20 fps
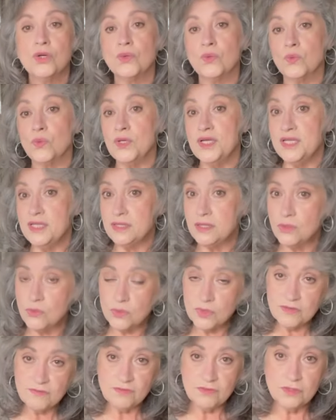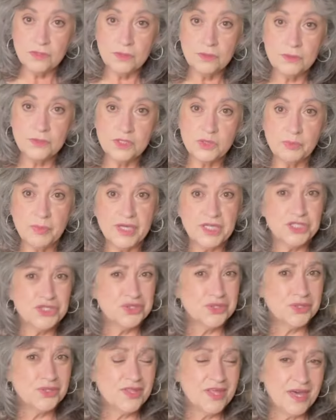read the reviews, make
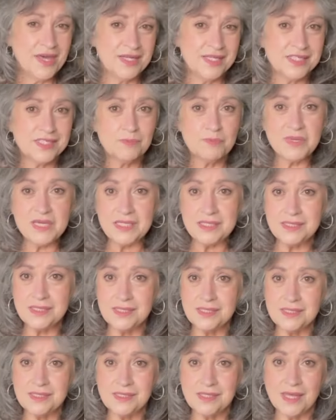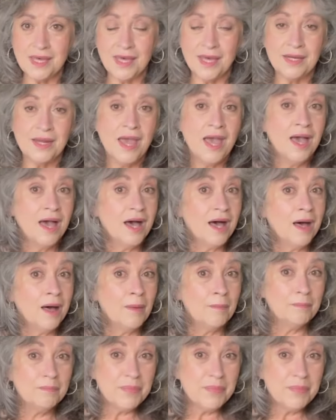sure that it's pieces that um,